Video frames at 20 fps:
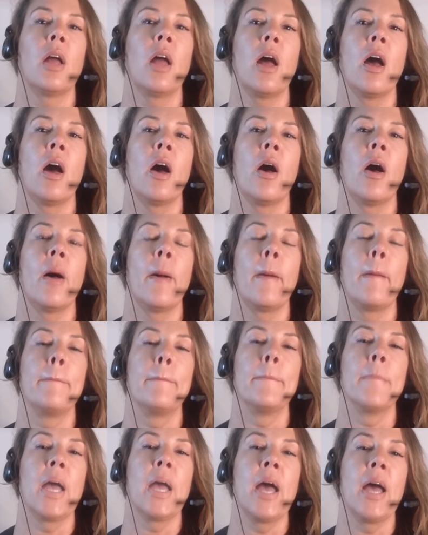
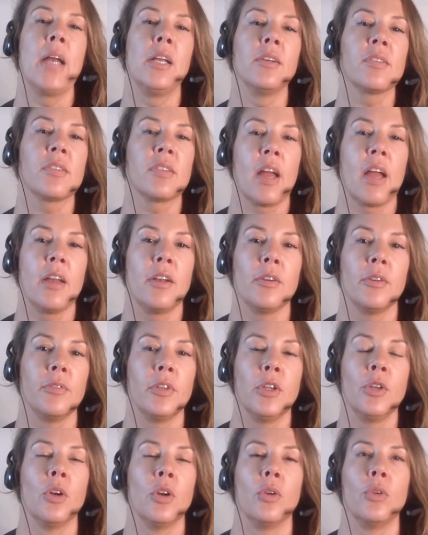um, and instead of
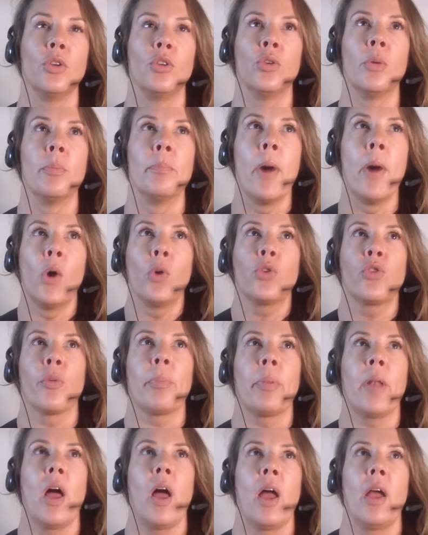you know you're
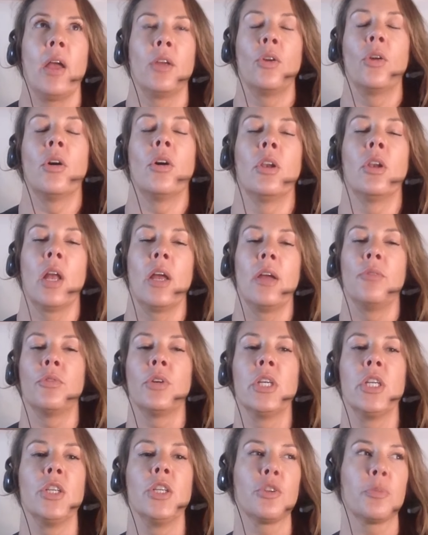multiplying your online
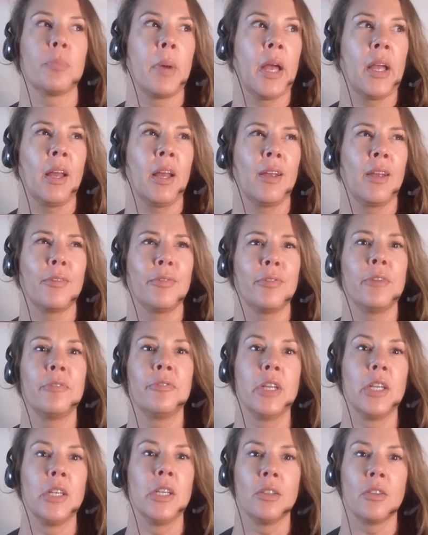reach by like
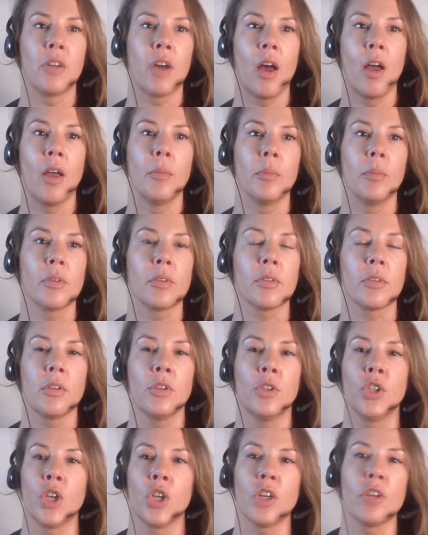15 times
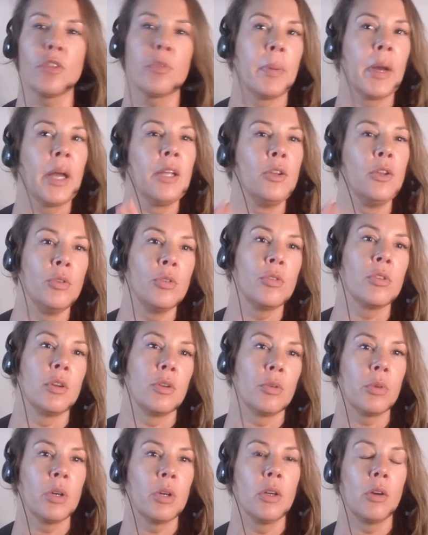just by using a
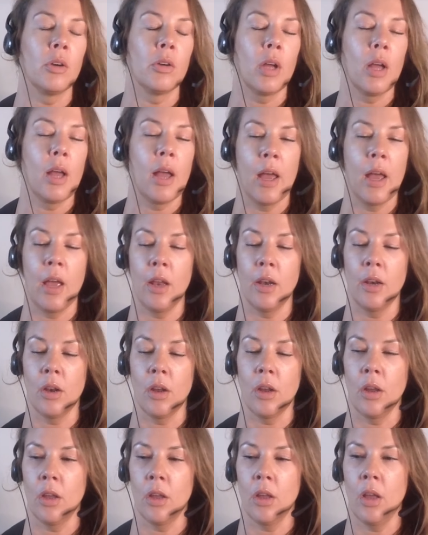reel and
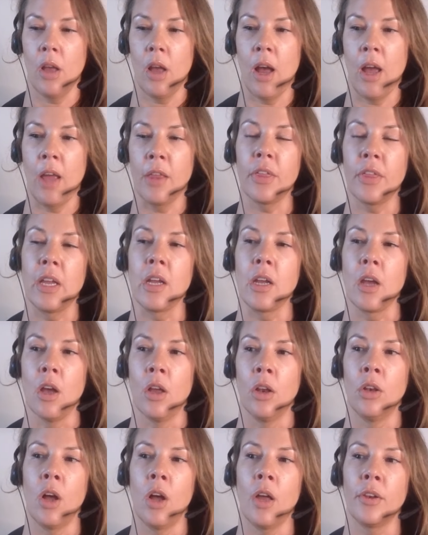i think a
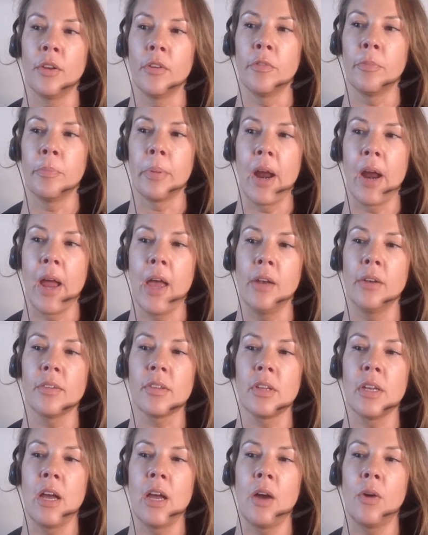lot of brands
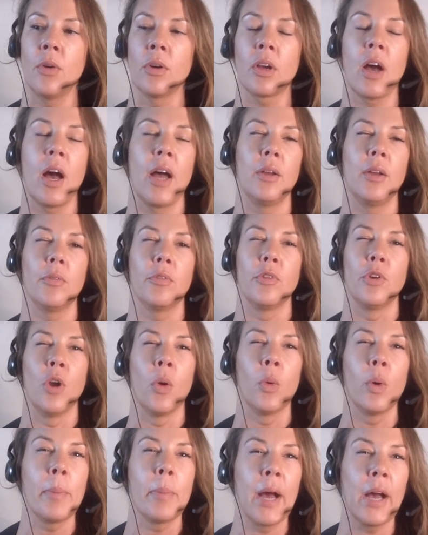now kind of
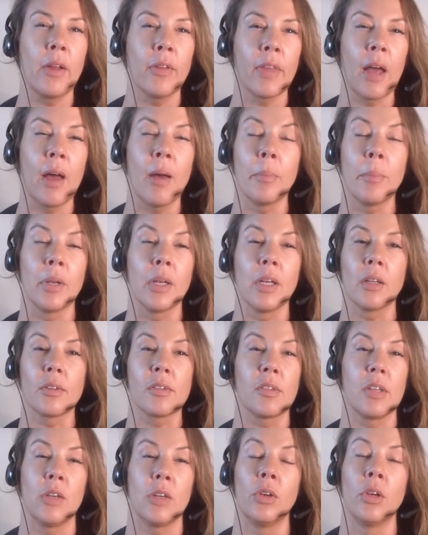know about that but they're
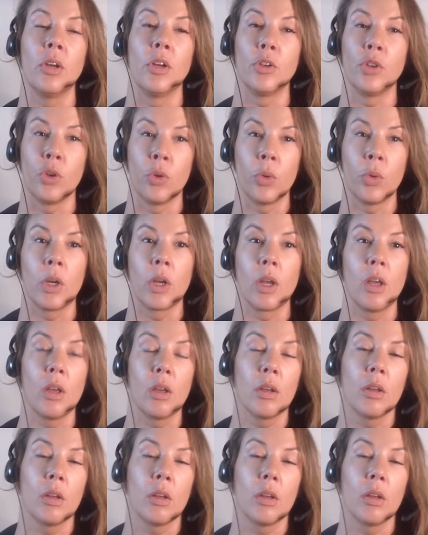still not doing it